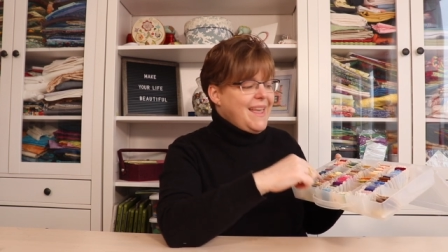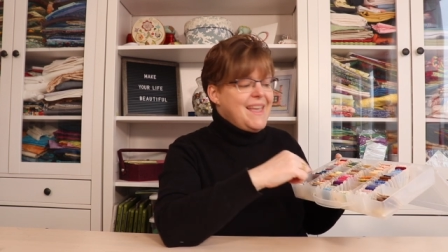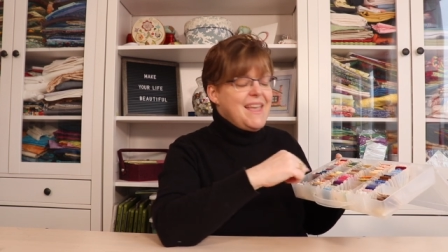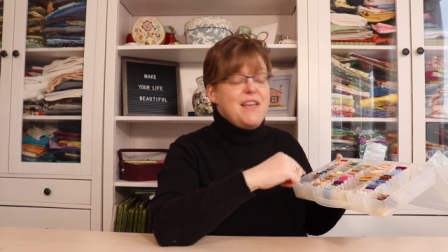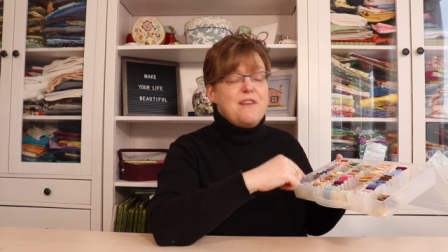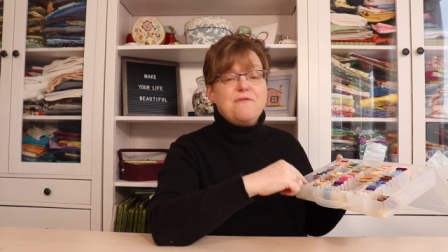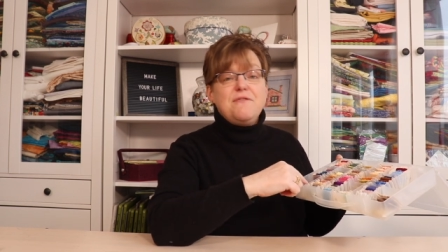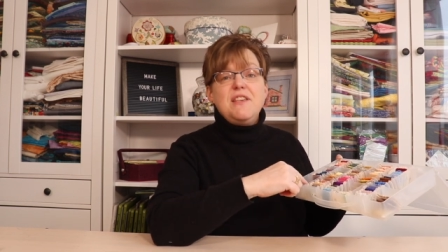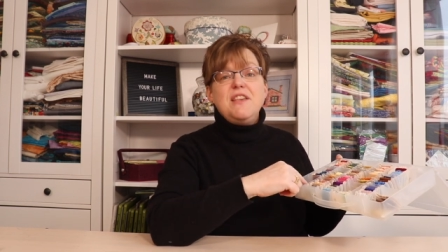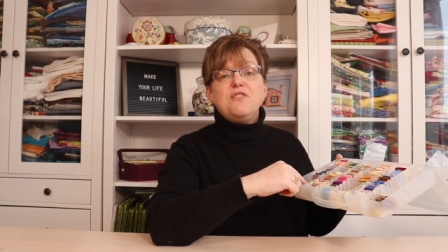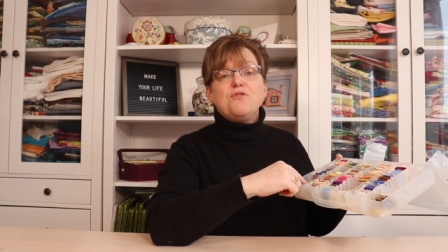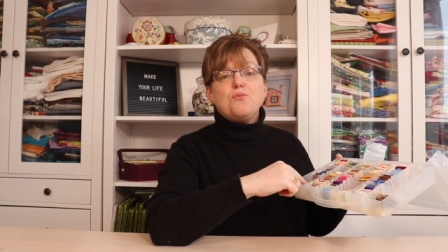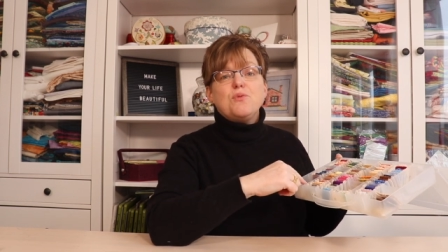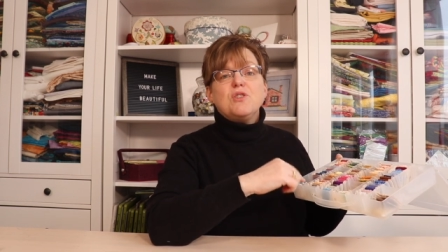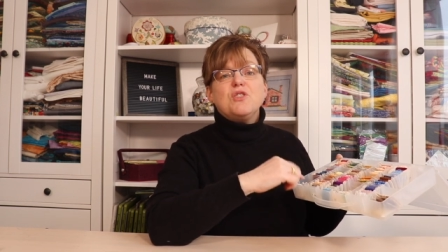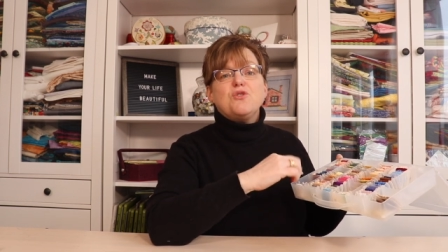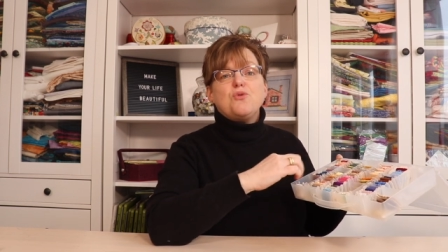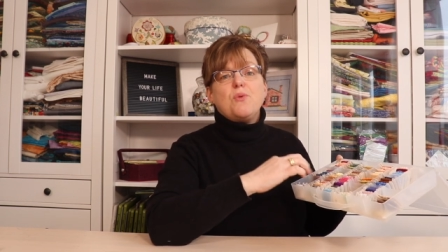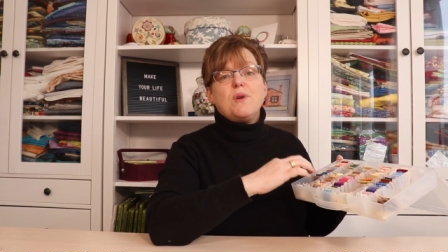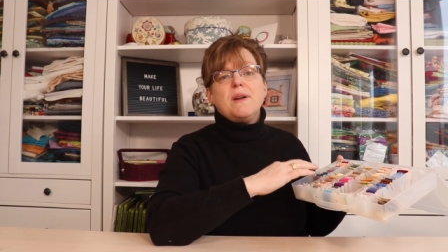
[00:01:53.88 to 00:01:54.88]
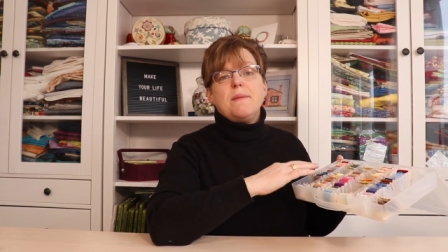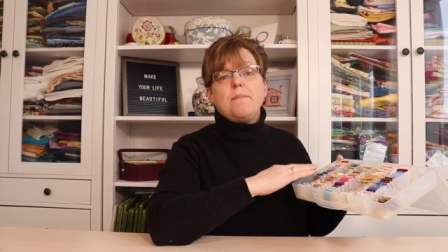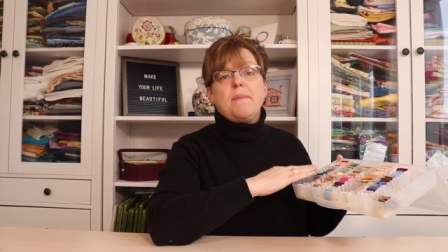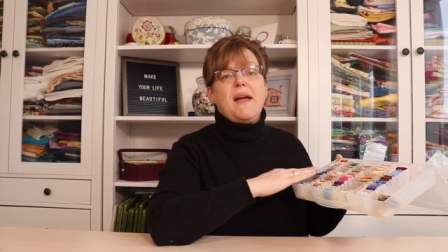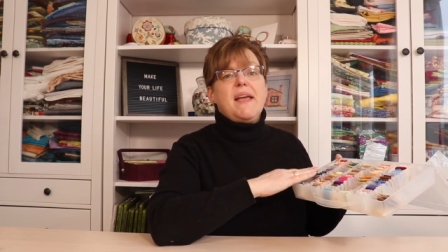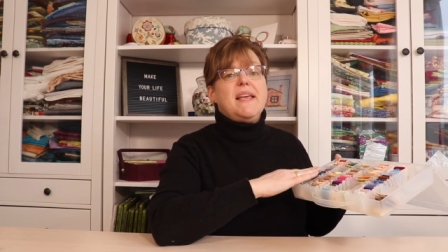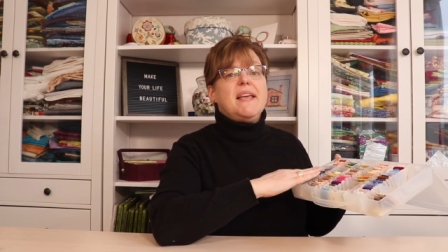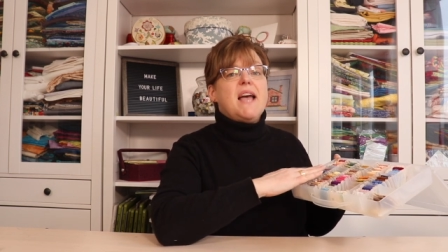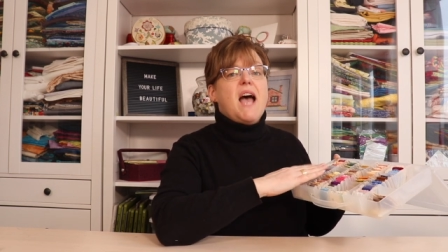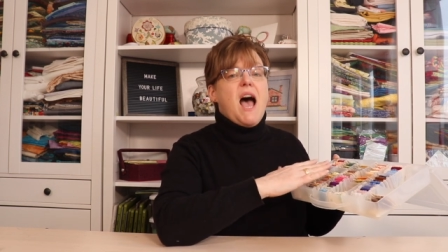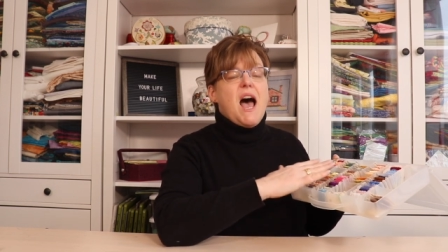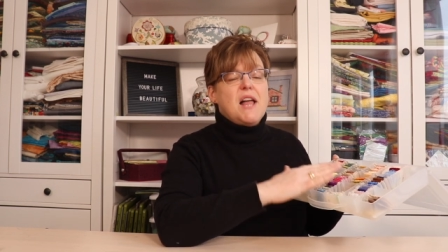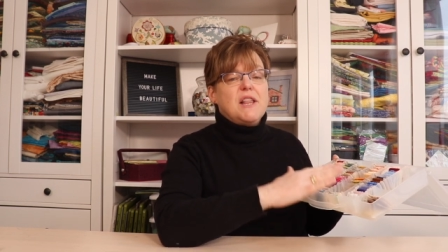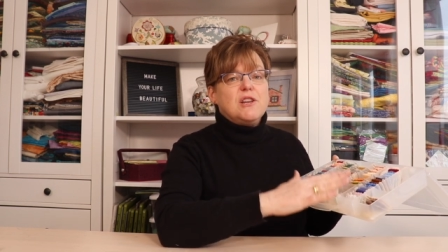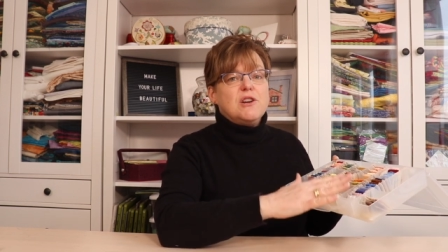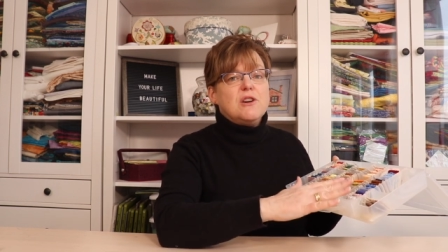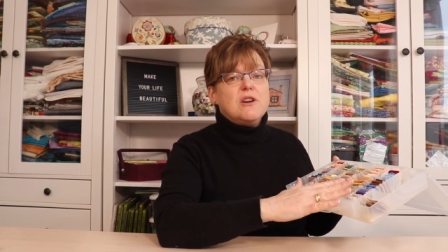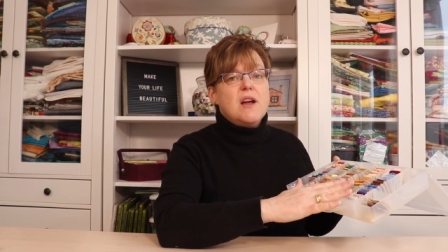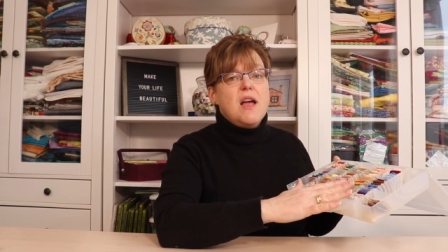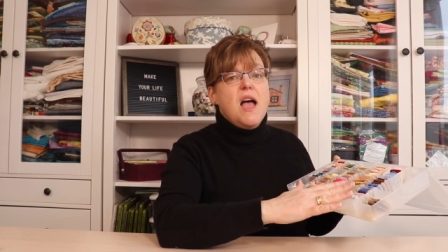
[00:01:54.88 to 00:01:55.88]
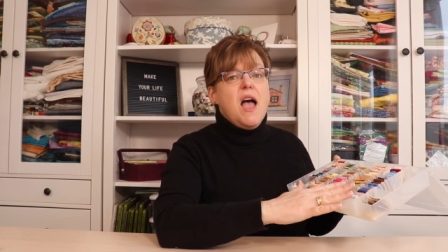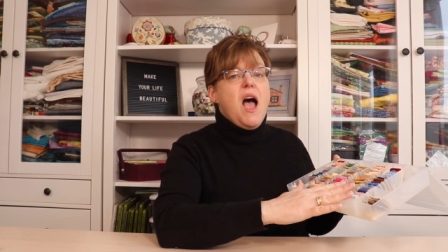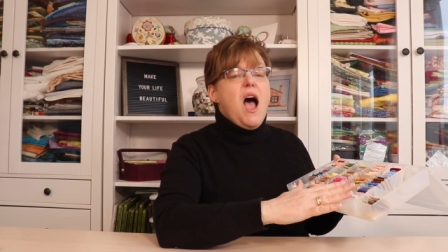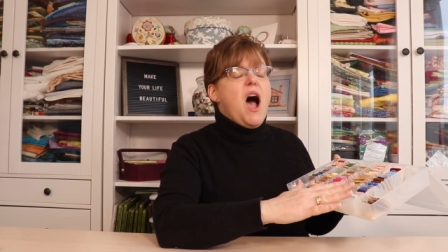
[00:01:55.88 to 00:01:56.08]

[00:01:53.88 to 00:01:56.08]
If these were sorted by color,